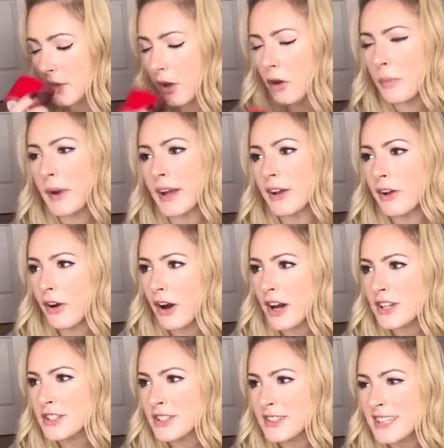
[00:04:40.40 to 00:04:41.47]
Oh my
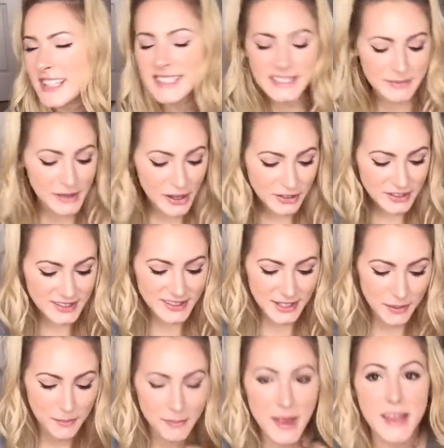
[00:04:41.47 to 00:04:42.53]
gosh. That smell just
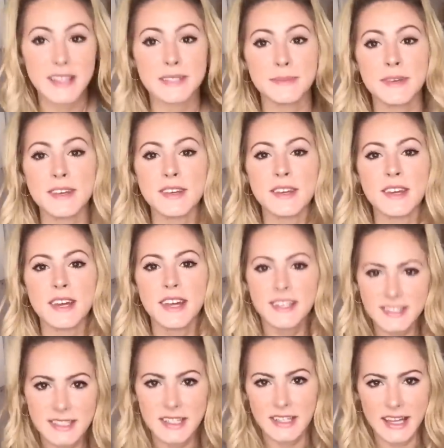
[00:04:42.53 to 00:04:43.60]
like makes me
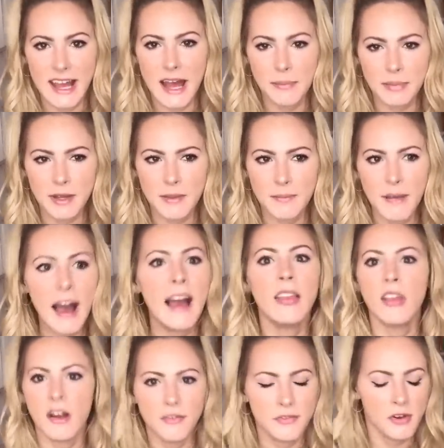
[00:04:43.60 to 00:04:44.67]
instantly happy. I
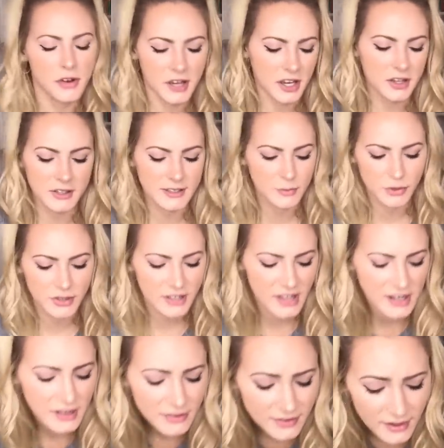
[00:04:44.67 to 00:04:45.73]
love fall candles more than
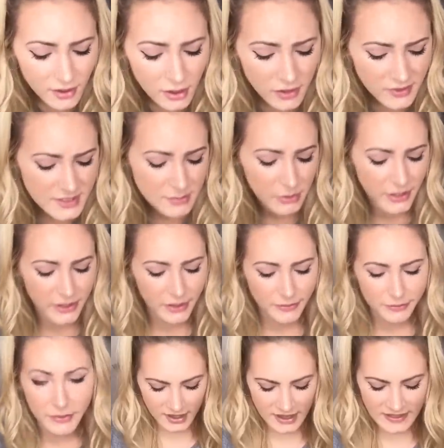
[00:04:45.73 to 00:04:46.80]
anything on this
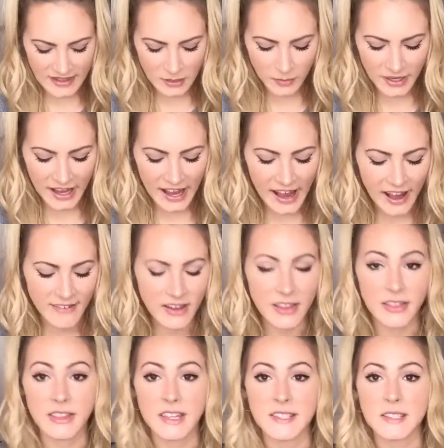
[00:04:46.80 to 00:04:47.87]
planet. And then we
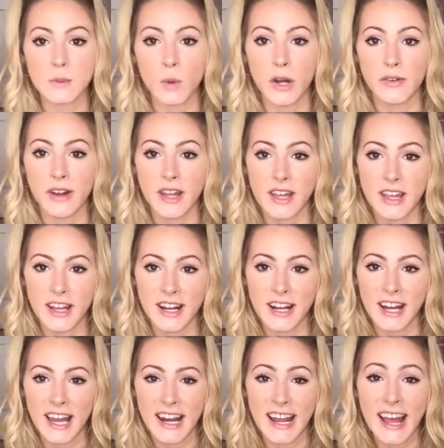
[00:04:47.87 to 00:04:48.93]
have this one right here
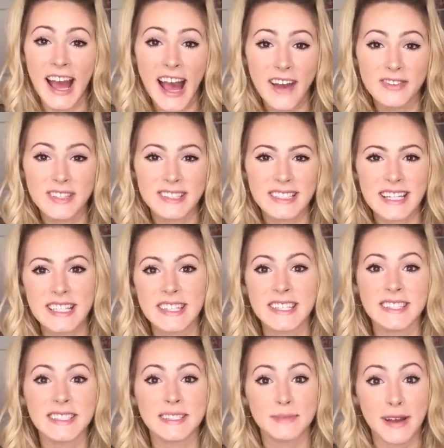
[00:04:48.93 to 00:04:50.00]
and I have to say that
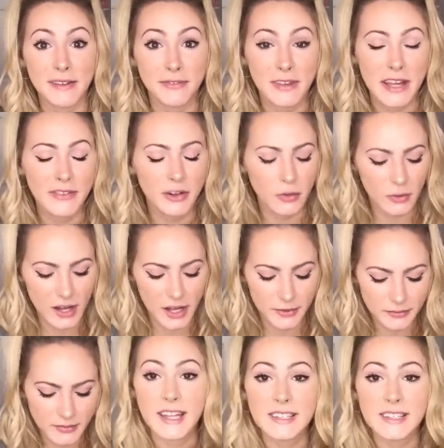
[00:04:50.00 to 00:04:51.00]
this is my favorite one.